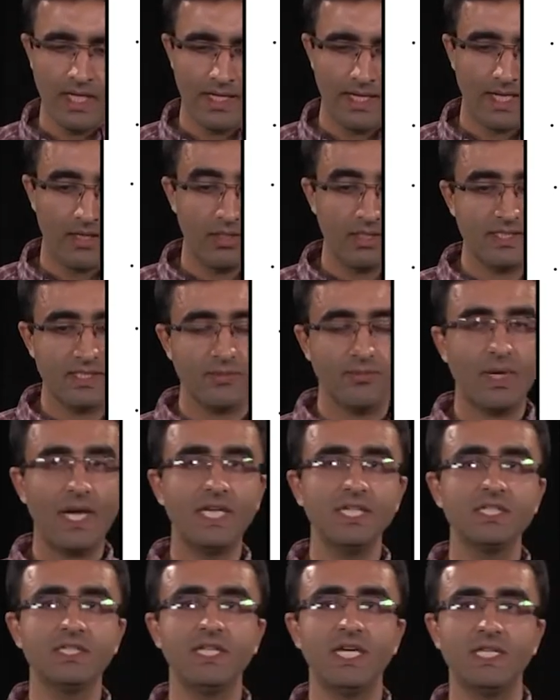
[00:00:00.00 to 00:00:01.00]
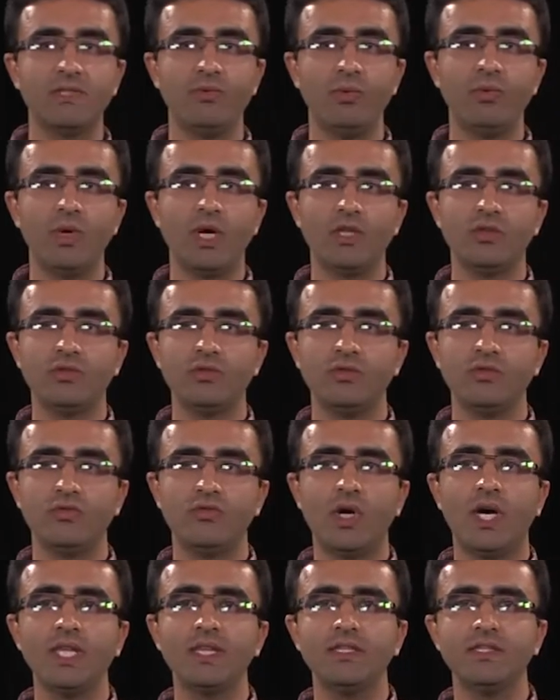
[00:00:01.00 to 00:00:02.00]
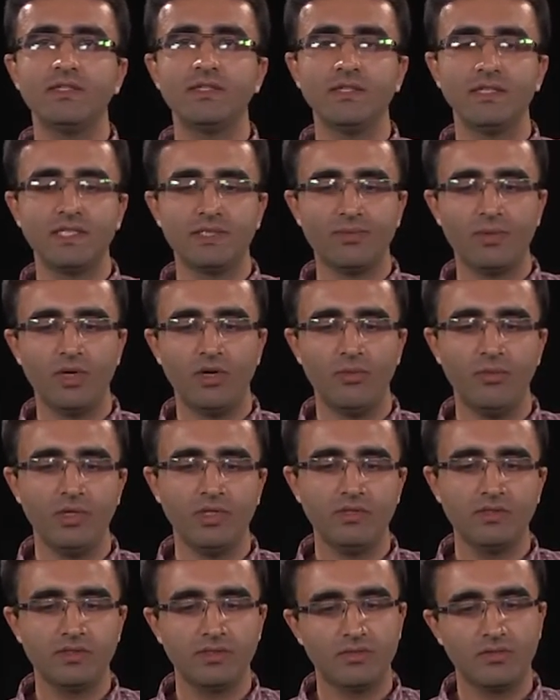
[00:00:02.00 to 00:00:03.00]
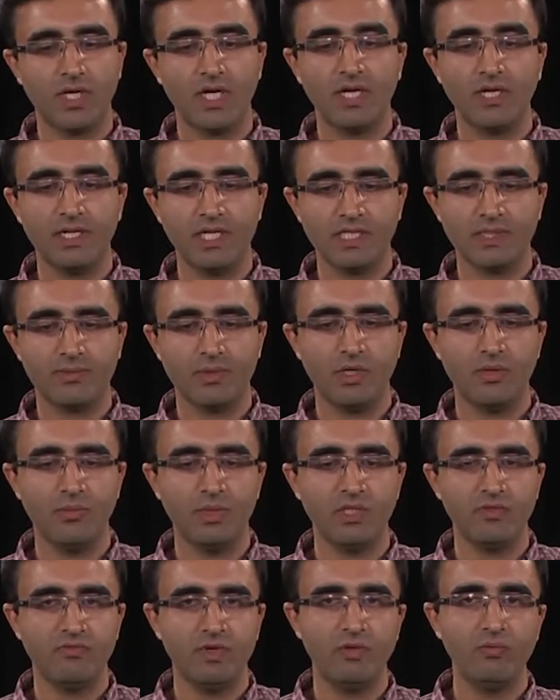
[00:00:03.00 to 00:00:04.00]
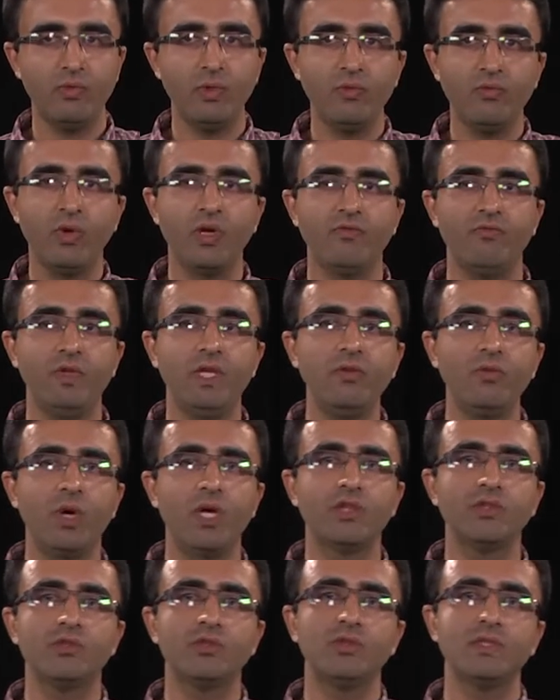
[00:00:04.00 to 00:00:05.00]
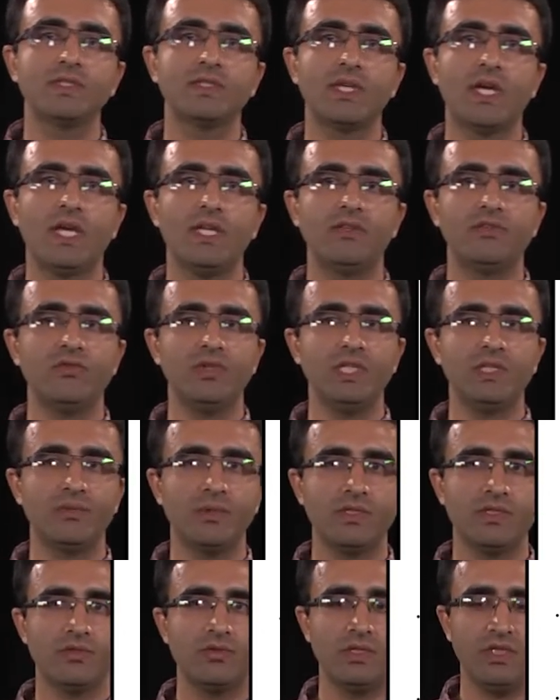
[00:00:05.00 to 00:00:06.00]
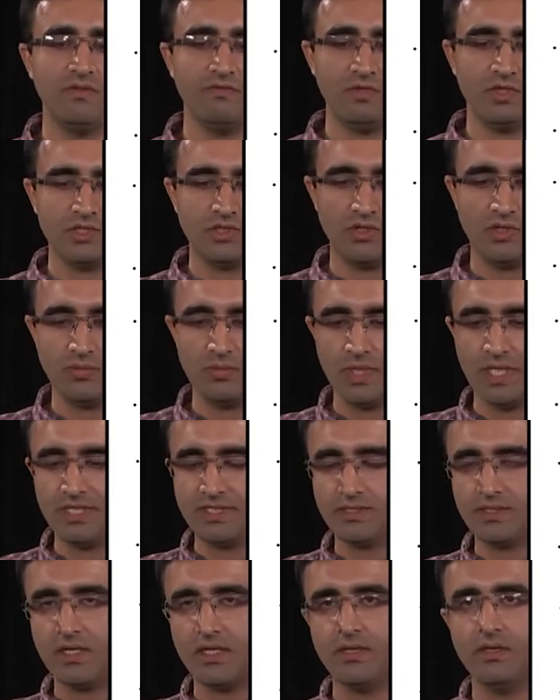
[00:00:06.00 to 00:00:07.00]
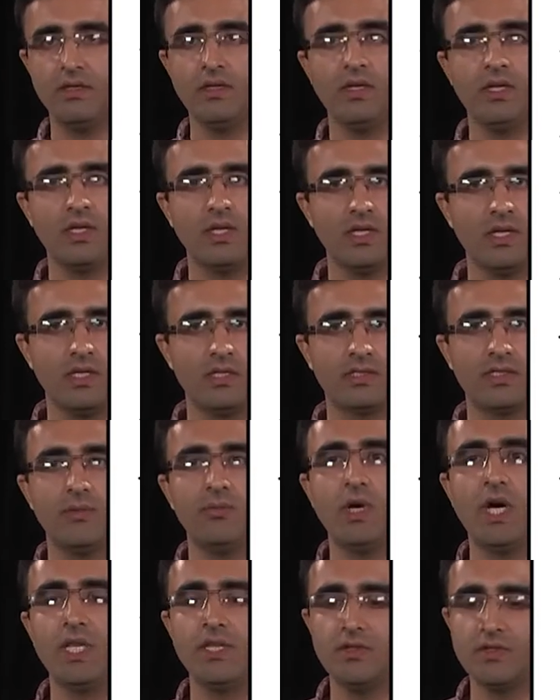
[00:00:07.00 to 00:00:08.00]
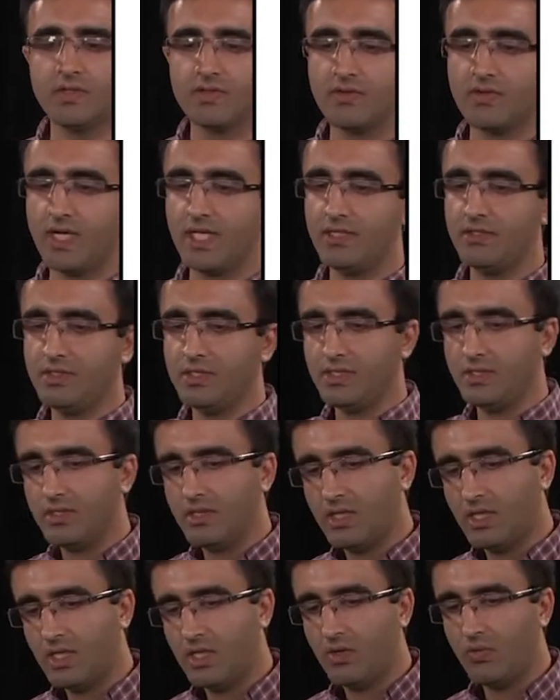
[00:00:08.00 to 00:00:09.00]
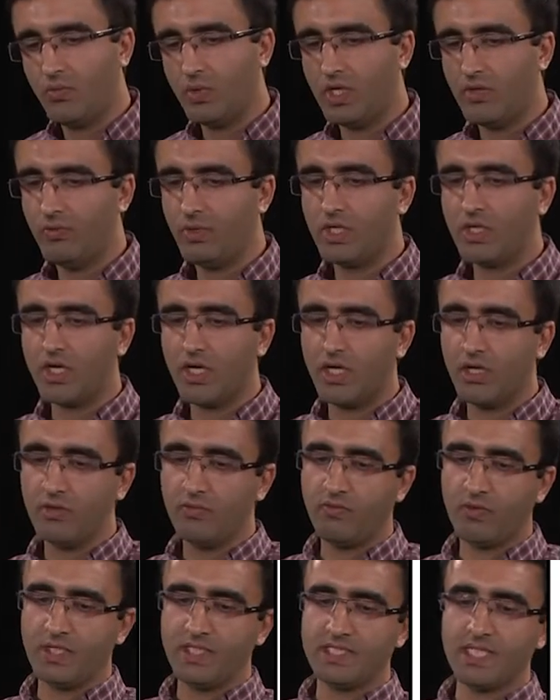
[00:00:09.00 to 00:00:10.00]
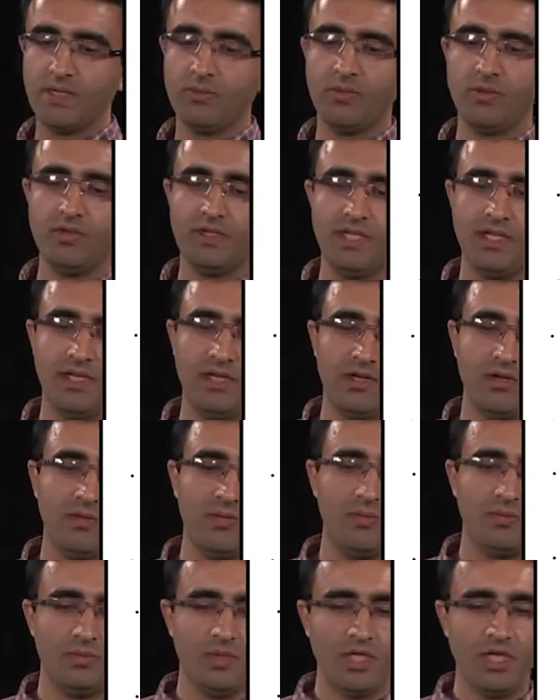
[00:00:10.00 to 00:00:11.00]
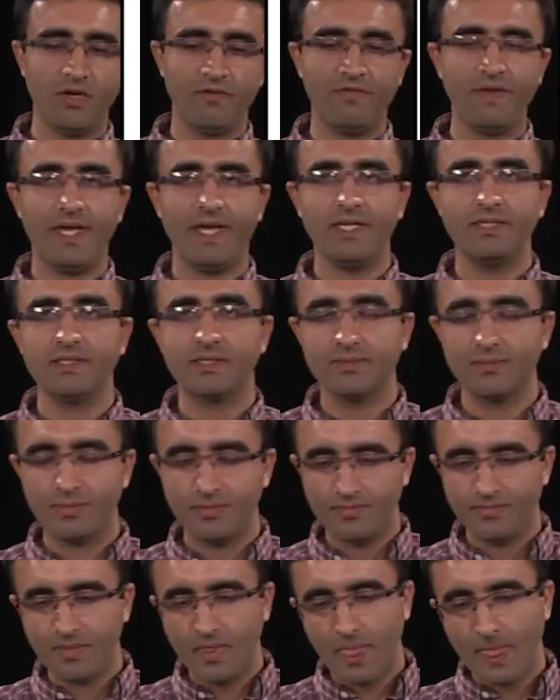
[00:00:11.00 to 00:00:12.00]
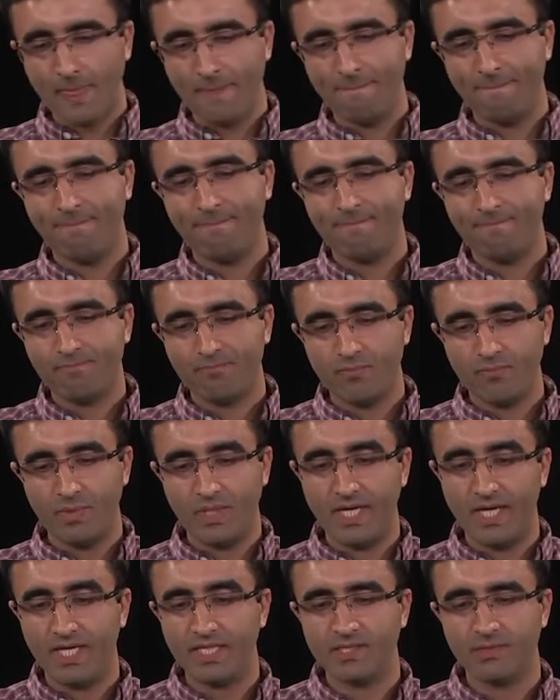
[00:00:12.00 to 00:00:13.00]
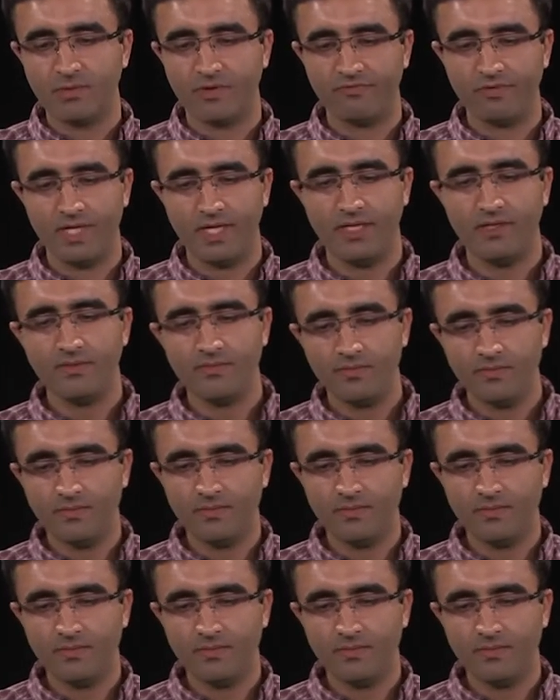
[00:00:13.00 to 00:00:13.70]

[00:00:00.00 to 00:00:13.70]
Now let's imagine that we want to run this experiment, run an experiment where we, we want to assign treatments to individual based on some other strategy, where we call, for example, here p of x, px of a.